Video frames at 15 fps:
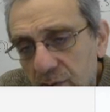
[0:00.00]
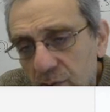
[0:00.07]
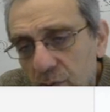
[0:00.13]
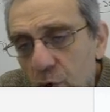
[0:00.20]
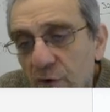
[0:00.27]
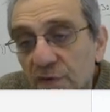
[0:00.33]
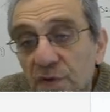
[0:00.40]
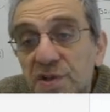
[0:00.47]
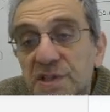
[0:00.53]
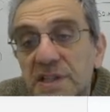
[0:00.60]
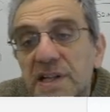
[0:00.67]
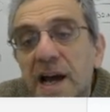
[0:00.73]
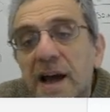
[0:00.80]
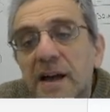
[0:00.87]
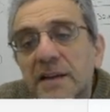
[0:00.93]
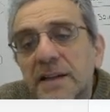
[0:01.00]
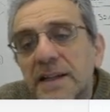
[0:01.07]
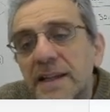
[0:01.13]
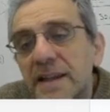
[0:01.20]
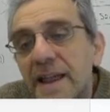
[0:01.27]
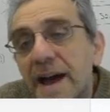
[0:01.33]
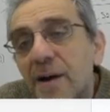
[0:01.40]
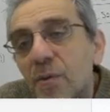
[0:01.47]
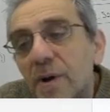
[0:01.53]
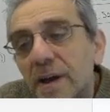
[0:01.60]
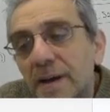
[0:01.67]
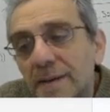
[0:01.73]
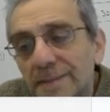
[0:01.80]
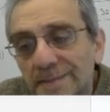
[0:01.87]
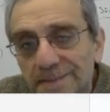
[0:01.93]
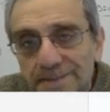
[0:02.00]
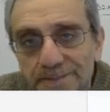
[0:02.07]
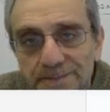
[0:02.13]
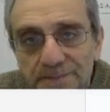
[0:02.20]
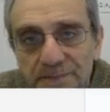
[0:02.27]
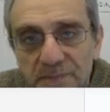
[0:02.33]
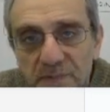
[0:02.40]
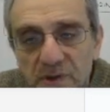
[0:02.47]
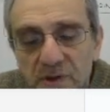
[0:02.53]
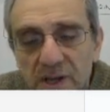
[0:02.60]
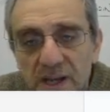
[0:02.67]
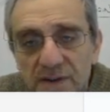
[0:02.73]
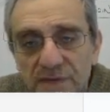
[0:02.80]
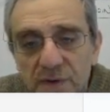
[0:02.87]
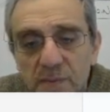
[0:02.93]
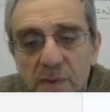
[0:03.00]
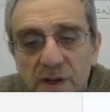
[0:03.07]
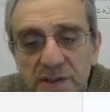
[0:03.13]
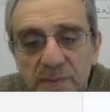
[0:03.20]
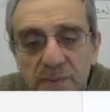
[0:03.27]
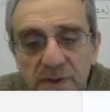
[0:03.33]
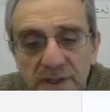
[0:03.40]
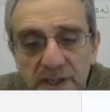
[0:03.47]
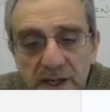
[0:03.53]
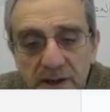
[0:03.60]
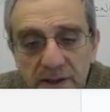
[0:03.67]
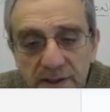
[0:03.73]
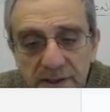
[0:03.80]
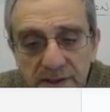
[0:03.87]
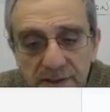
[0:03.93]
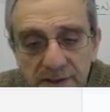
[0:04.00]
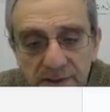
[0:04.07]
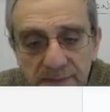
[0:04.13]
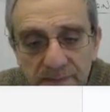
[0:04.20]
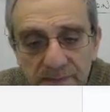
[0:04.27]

more versatile in that way, okay, for multiple inheritance.